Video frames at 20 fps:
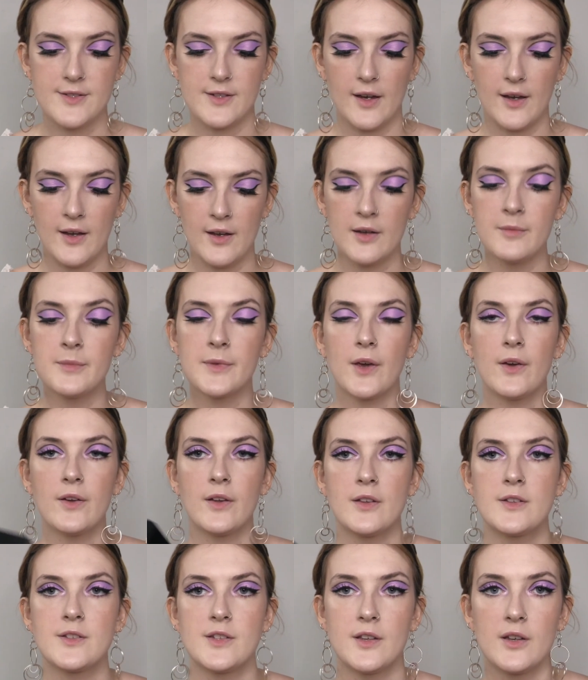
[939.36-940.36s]
I'm going
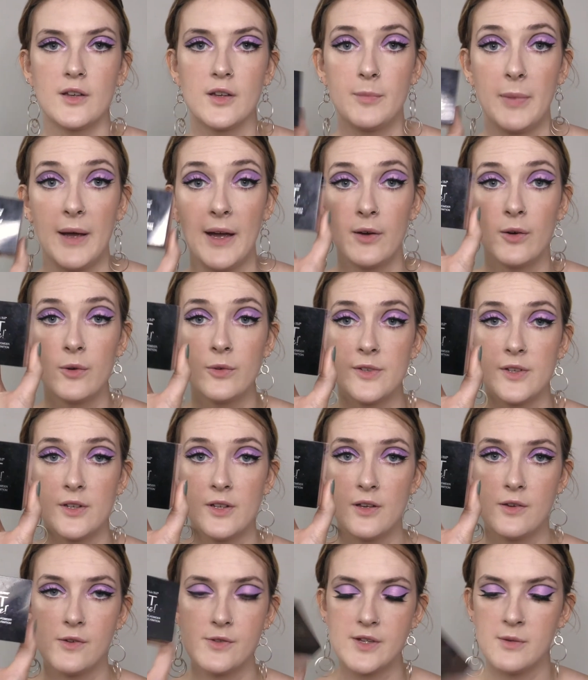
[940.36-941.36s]
to powder
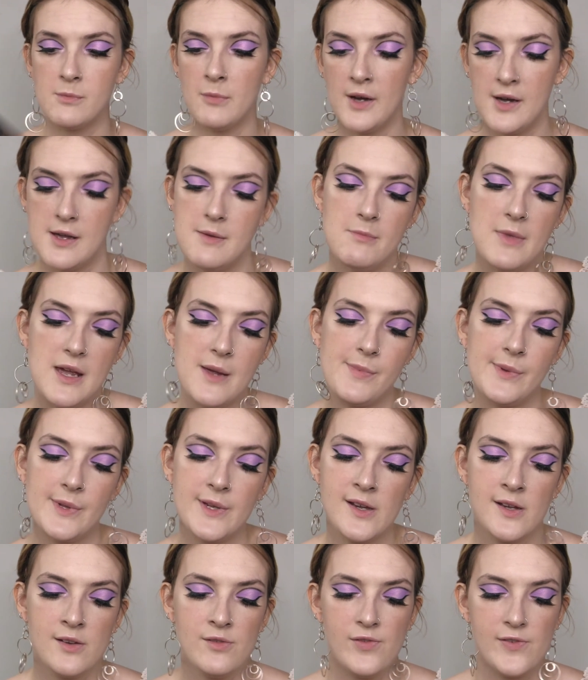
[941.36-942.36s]
using my
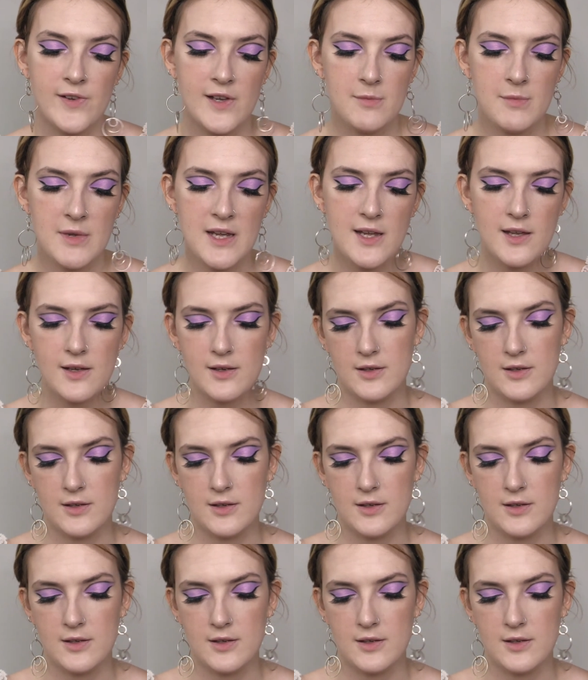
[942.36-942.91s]
Maybelline Fit Me.